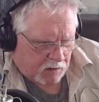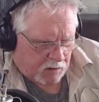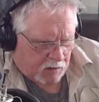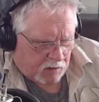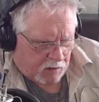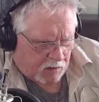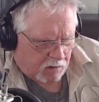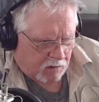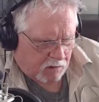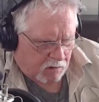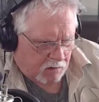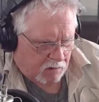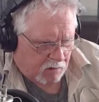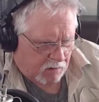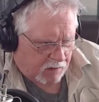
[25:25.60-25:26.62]

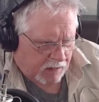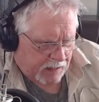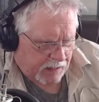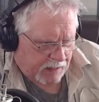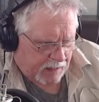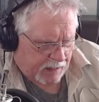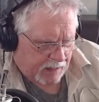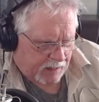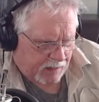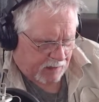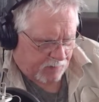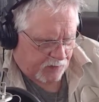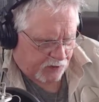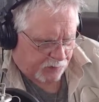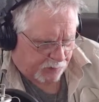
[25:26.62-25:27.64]
Okay,
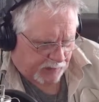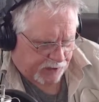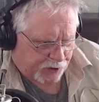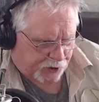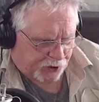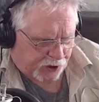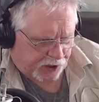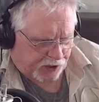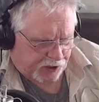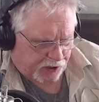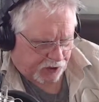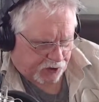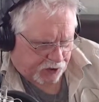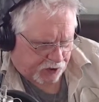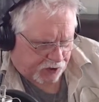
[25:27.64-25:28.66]
misplaced
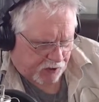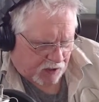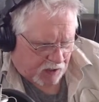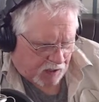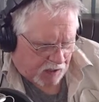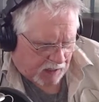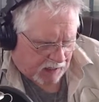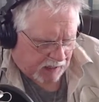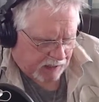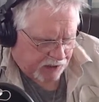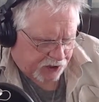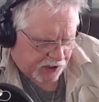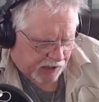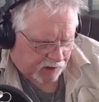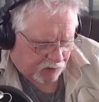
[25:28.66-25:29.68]
genius. I
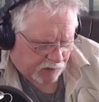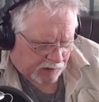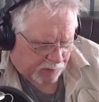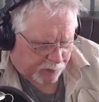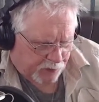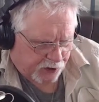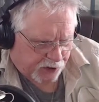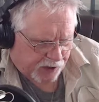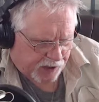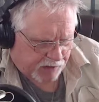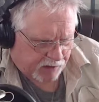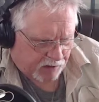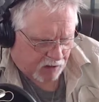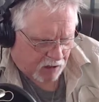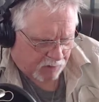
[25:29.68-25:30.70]
genuinely appreciate
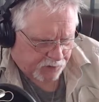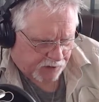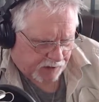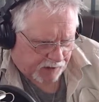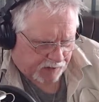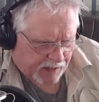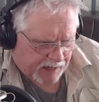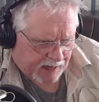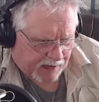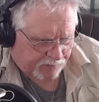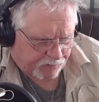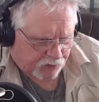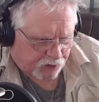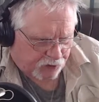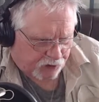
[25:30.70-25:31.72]
the cops think they have to.